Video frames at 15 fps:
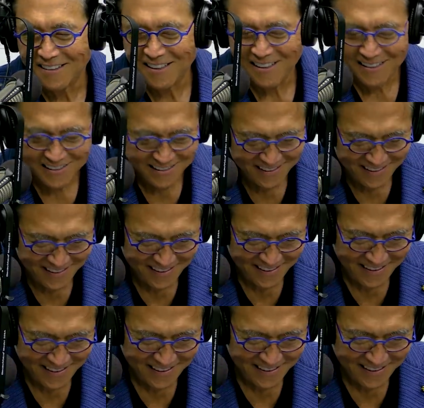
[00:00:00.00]
Okay. Okay.
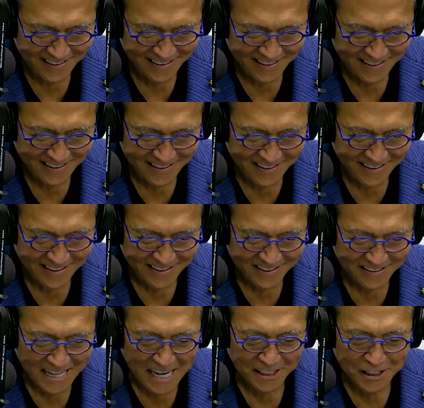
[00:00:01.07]
Bob, all the
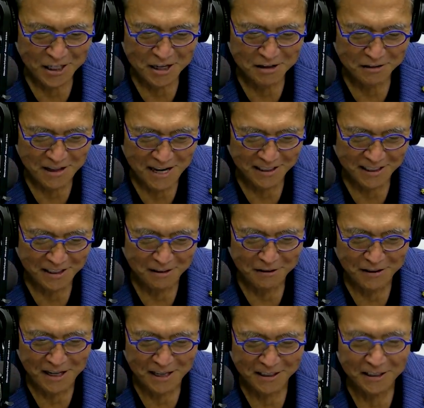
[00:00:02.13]
best. Thank you. Thank you.
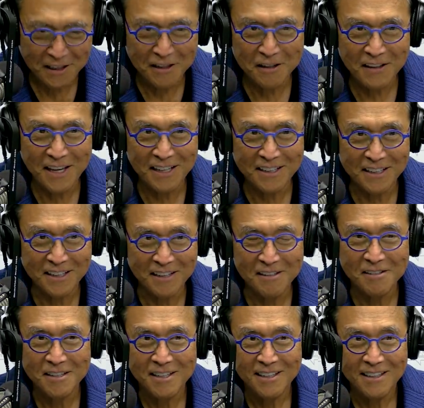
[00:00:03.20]
Thank you. Thank
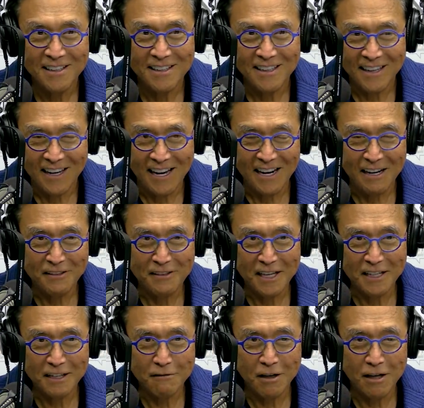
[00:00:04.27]
you. And I
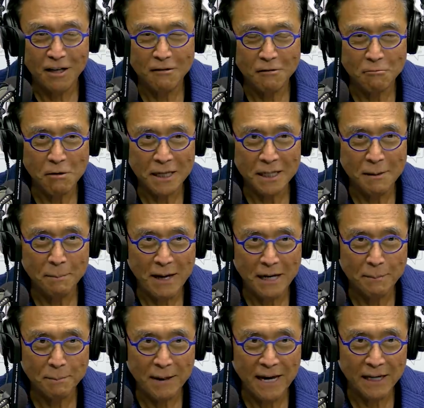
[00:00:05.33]
thank you all. When okay. we come
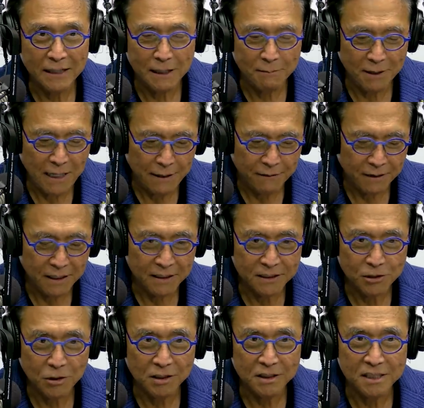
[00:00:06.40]
back, back, I'll be having a
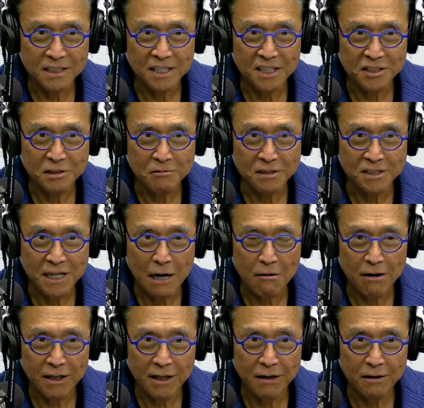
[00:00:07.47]
short discussion with
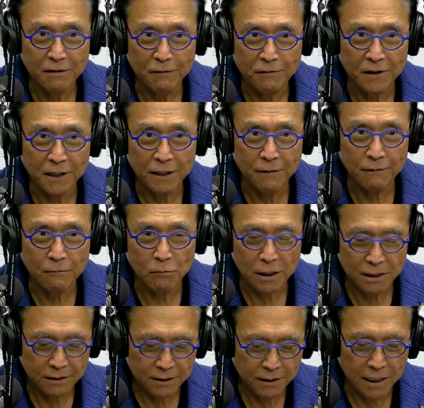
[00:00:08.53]
Sarah here to figure out
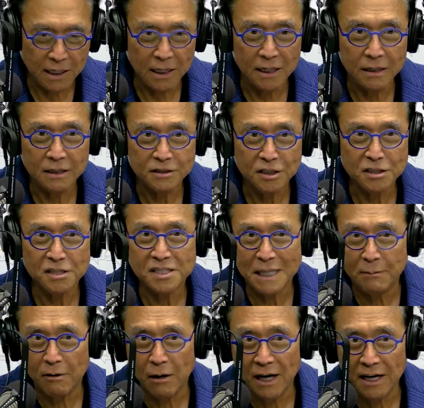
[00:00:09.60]
what, uh, just to
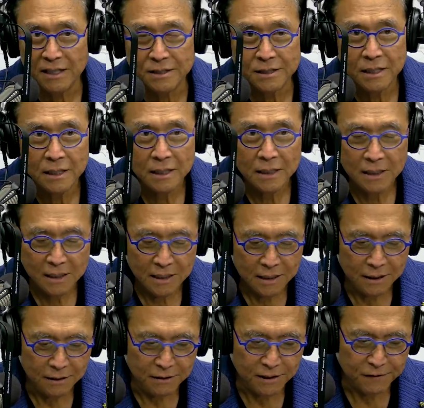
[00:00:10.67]
summarize
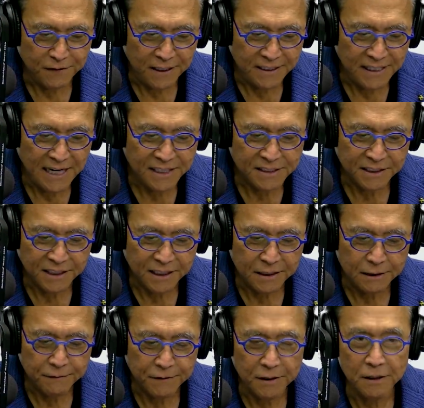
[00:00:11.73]
this fantastic
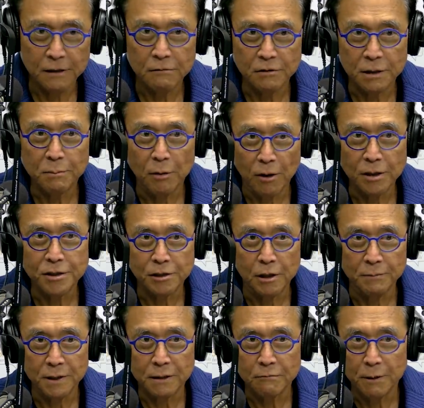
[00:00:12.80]
interview with Bert
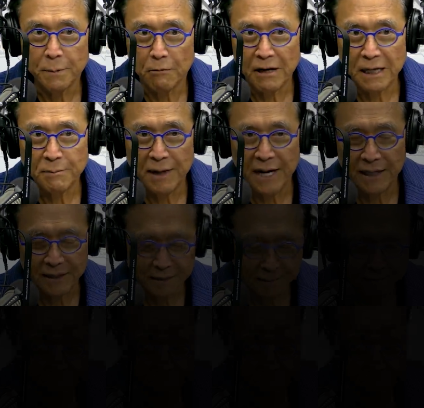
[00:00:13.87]
Dohmen. We'll be right back.